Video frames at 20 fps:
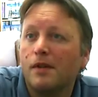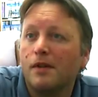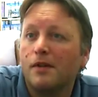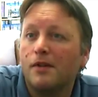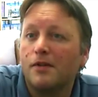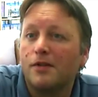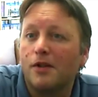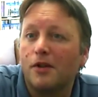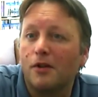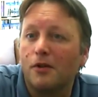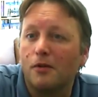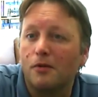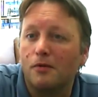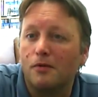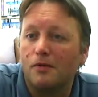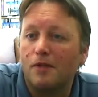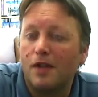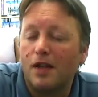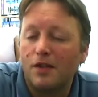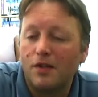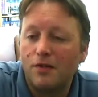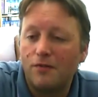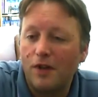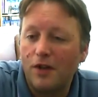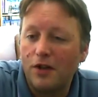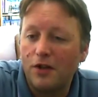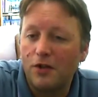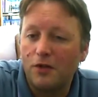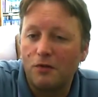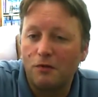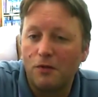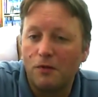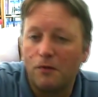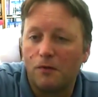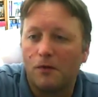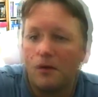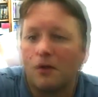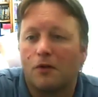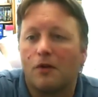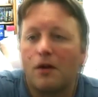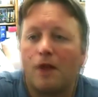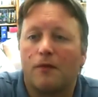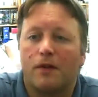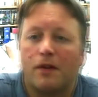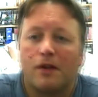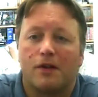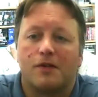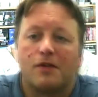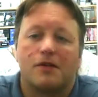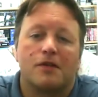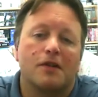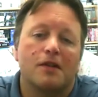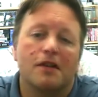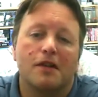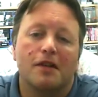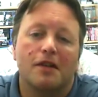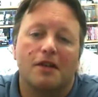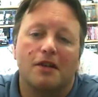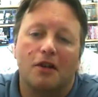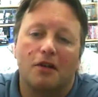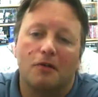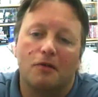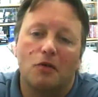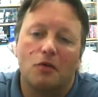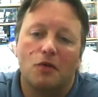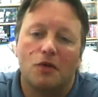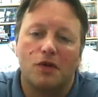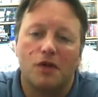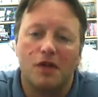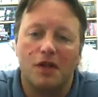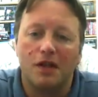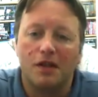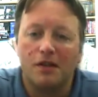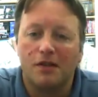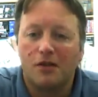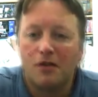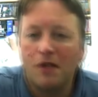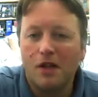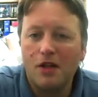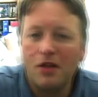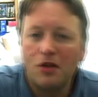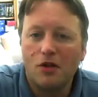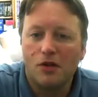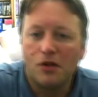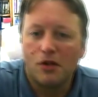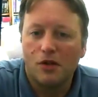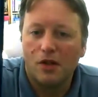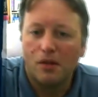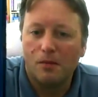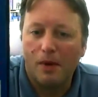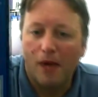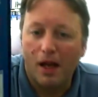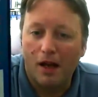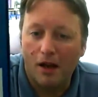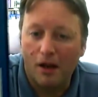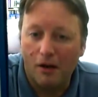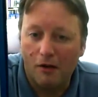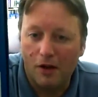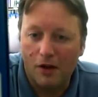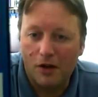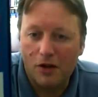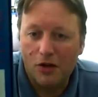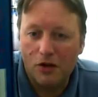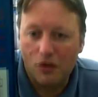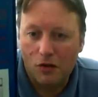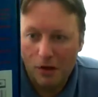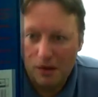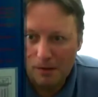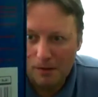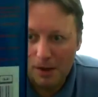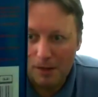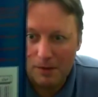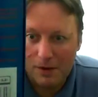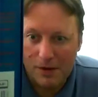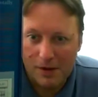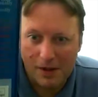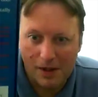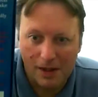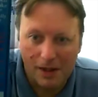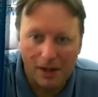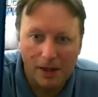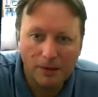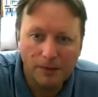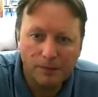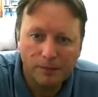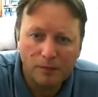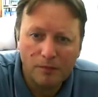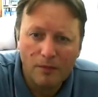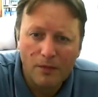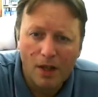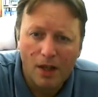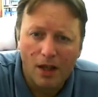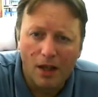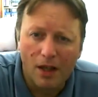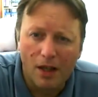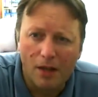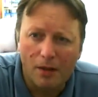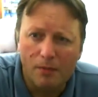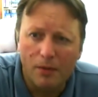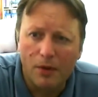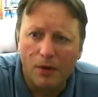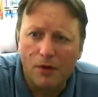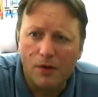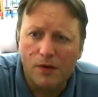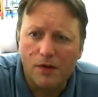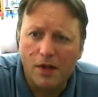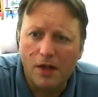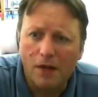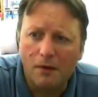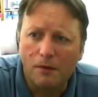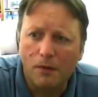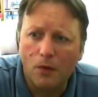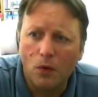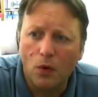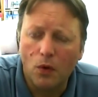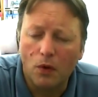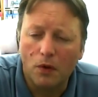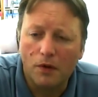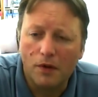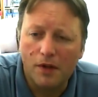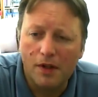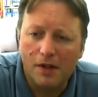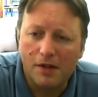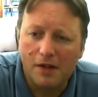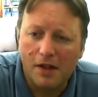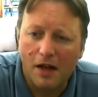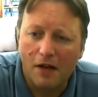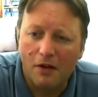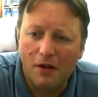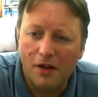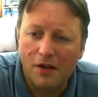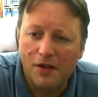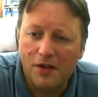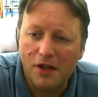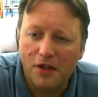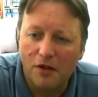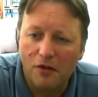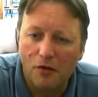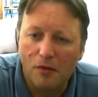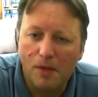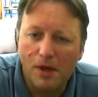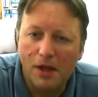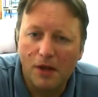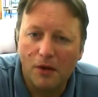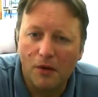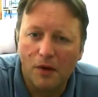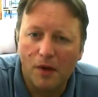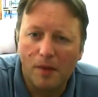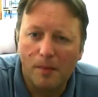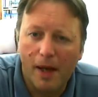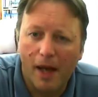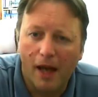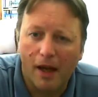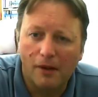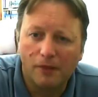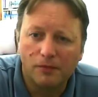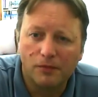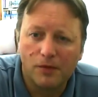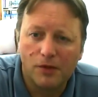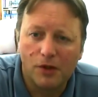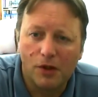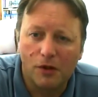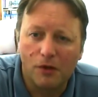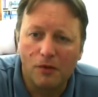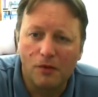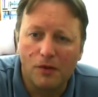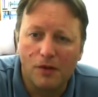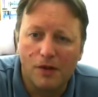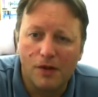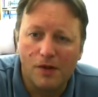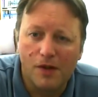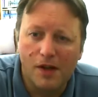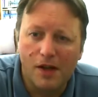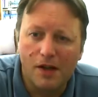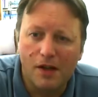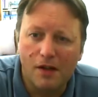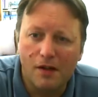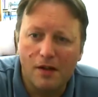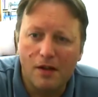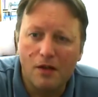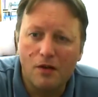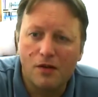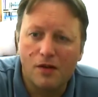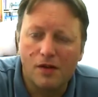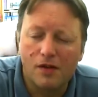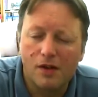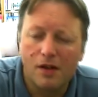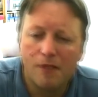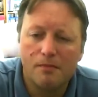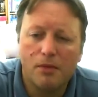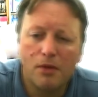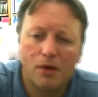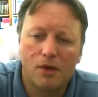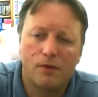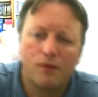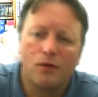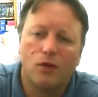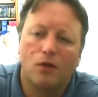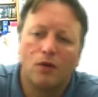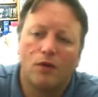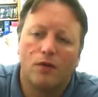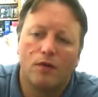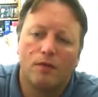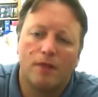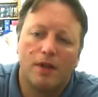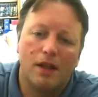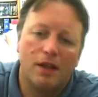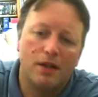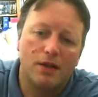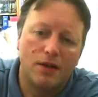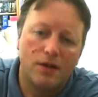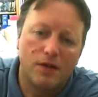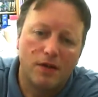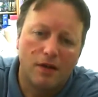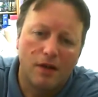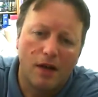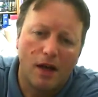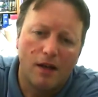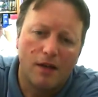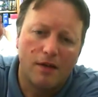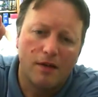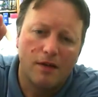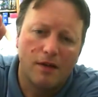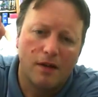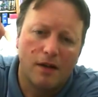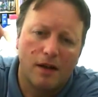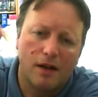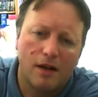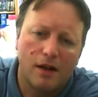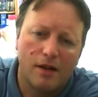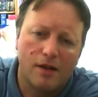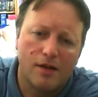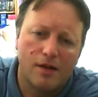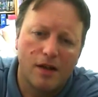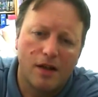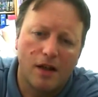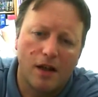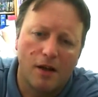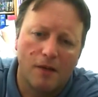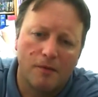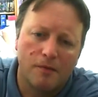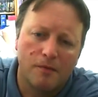so text adventures with graphics. Now of course the screenshots on the back are extremely misleading, because they're for the Atari ST or Amiga on the back. So they used the same box for all of them and then just had a sticker